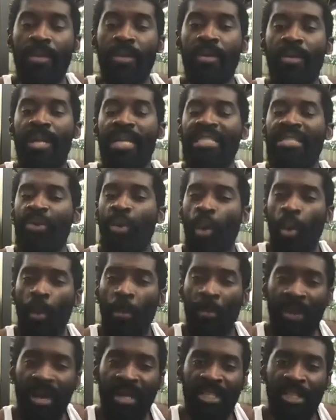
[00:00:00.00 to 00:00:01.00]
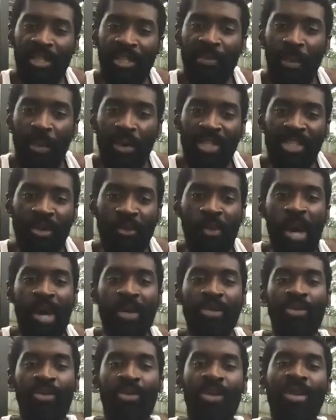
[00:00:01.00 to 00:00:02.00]
because who brings the sports around
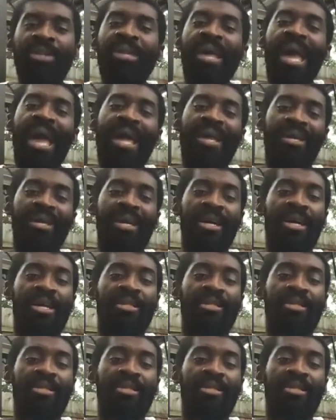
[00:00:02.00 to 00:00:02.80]
you? Your dad does.